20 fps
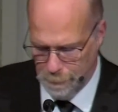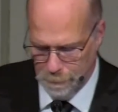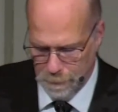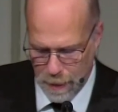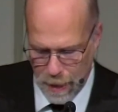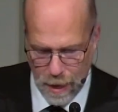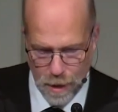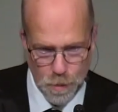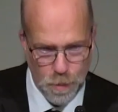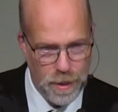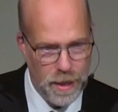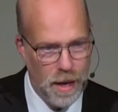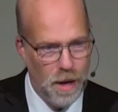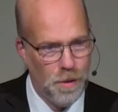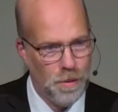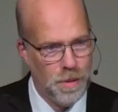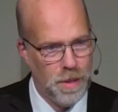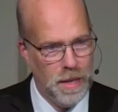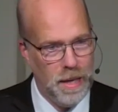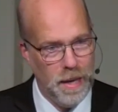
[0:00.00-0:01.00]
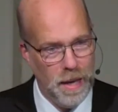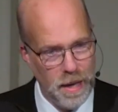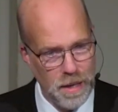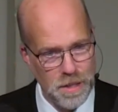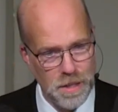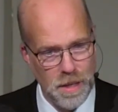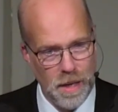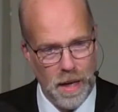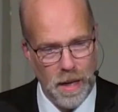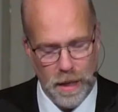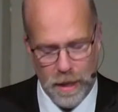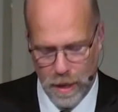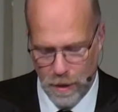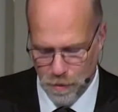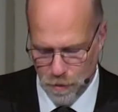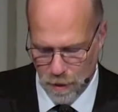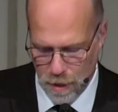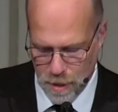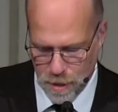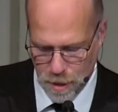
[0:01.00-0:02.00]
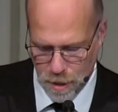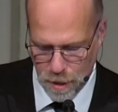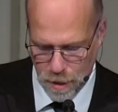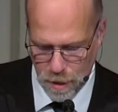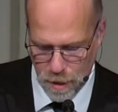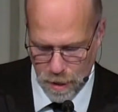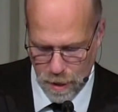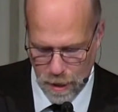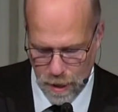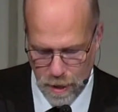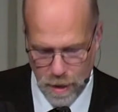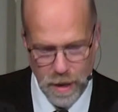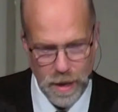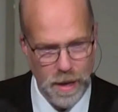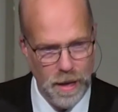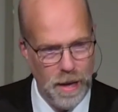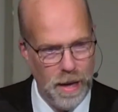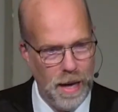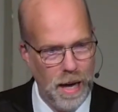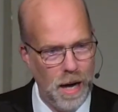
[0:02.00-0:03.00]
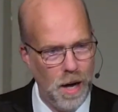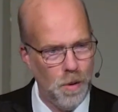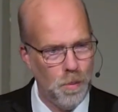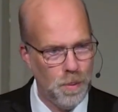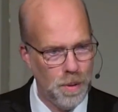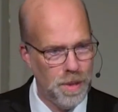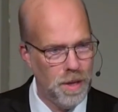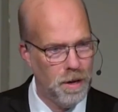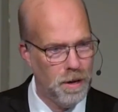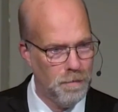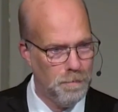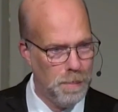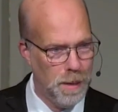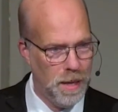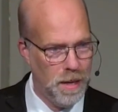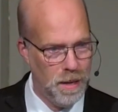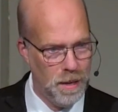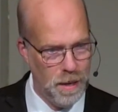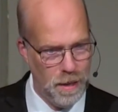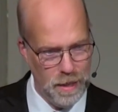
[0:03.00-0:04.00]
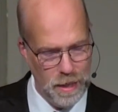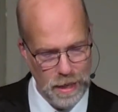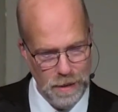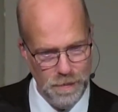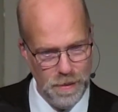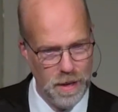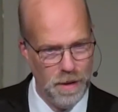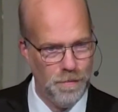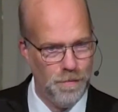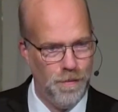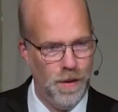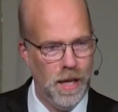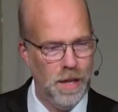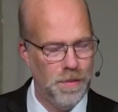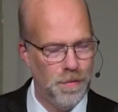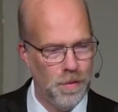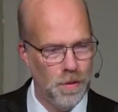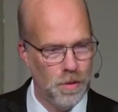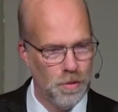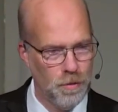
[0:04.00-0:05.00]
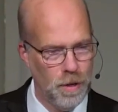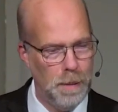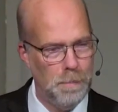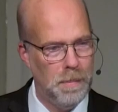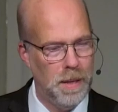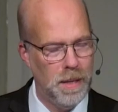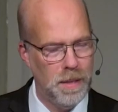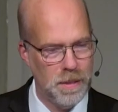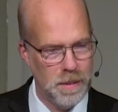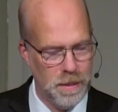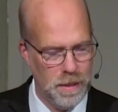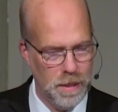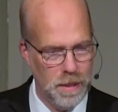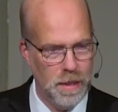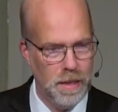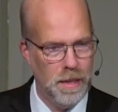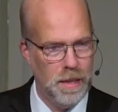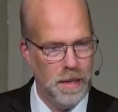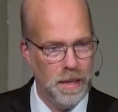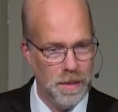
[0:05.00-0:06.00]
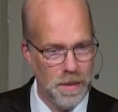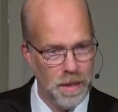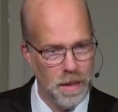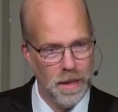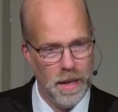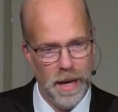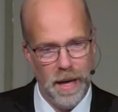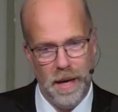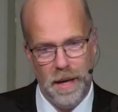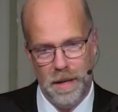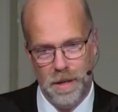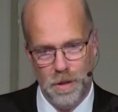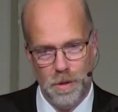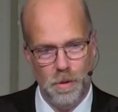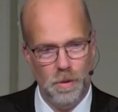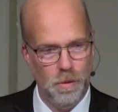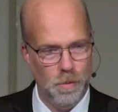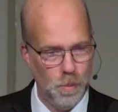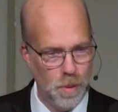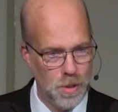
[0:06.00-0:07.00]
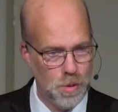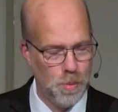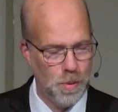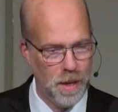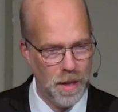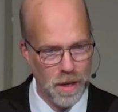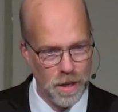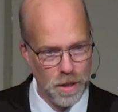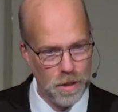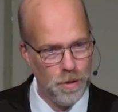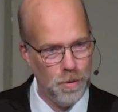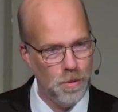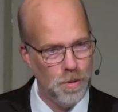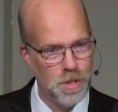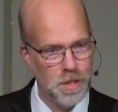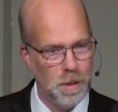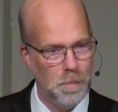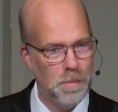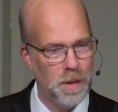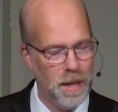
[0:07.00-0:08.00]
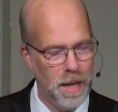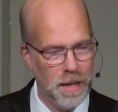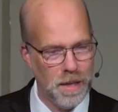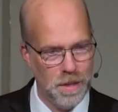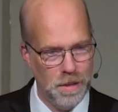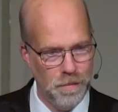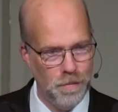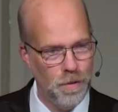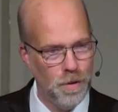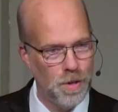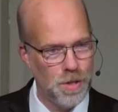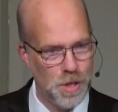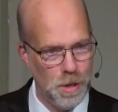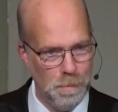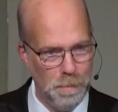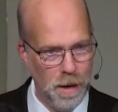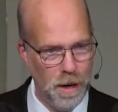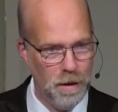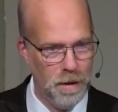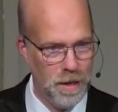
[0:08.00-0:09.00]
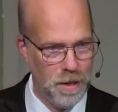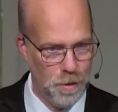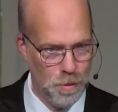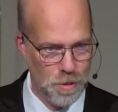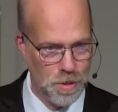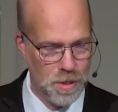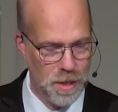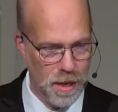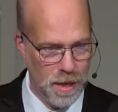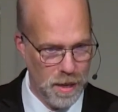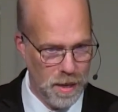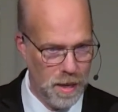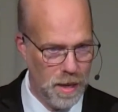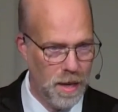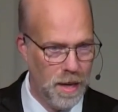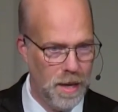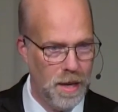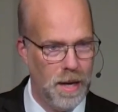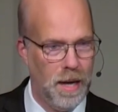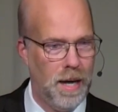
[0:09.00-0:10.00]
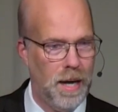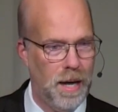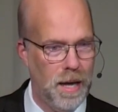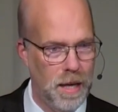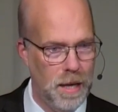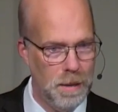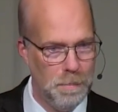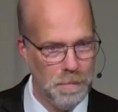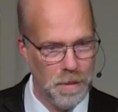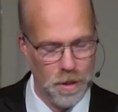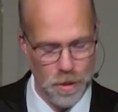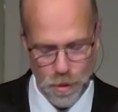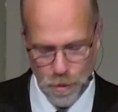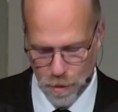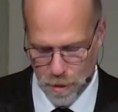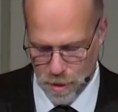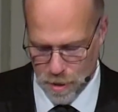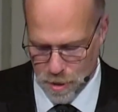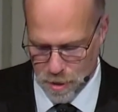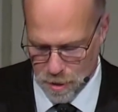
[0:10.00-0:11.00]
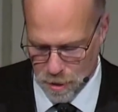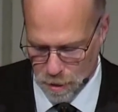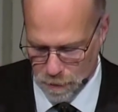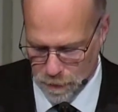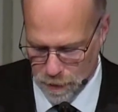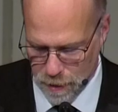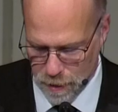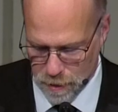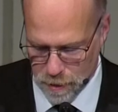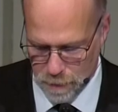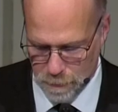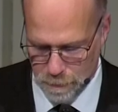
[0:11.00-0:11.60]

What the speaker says: And without the exile and the return, how would there have been even a faithful remnant in the land, which would include someone like the Virgin Mary who said, "I am the Lord's servant"?